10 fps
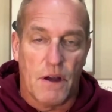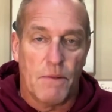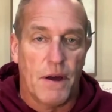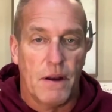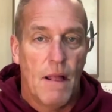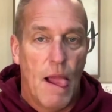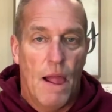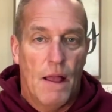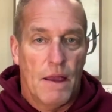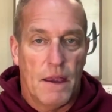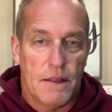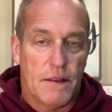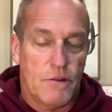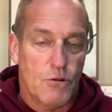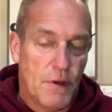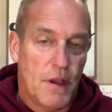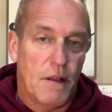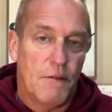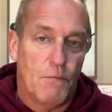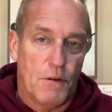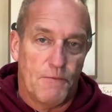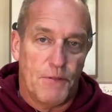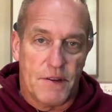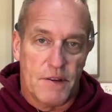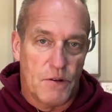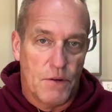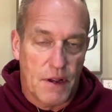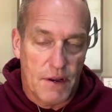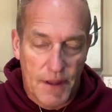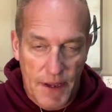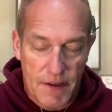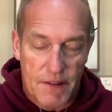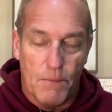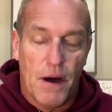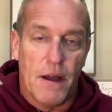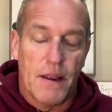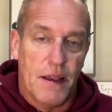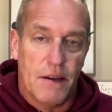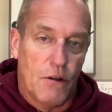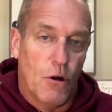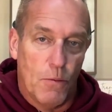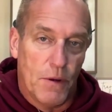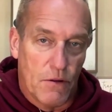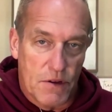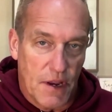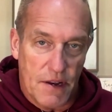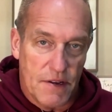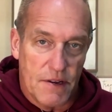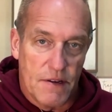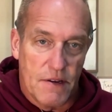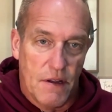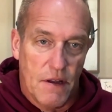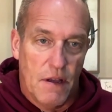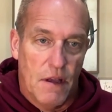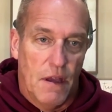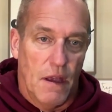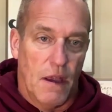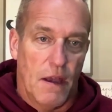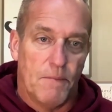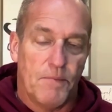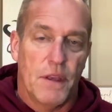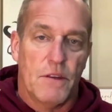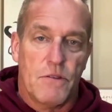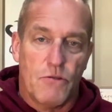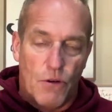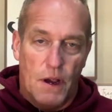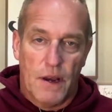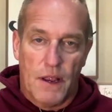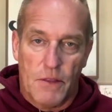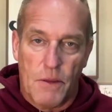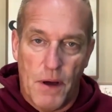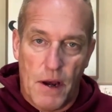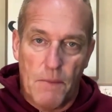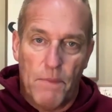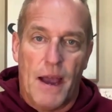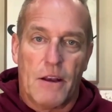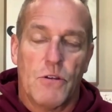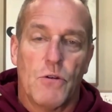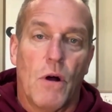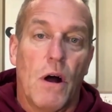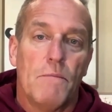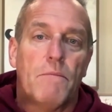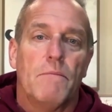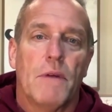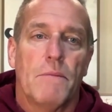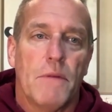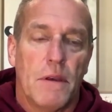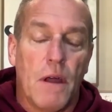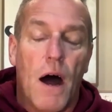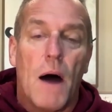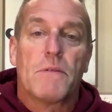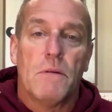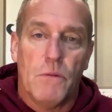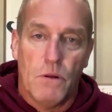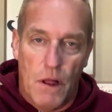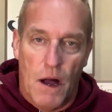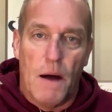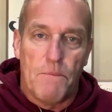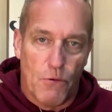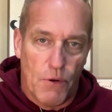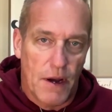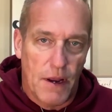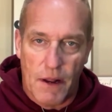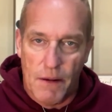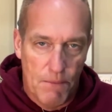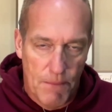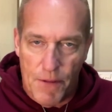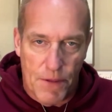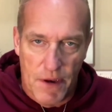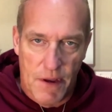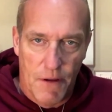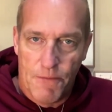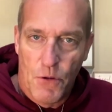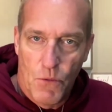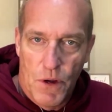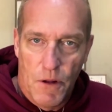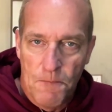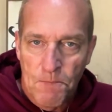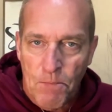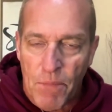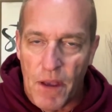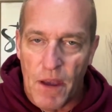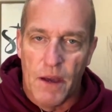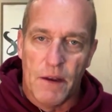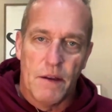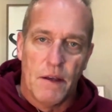talk about it, to me, what pHix is doing, it leads the body into homeostasis. And it's trying to get the body back to an optimal operating method, if you will. And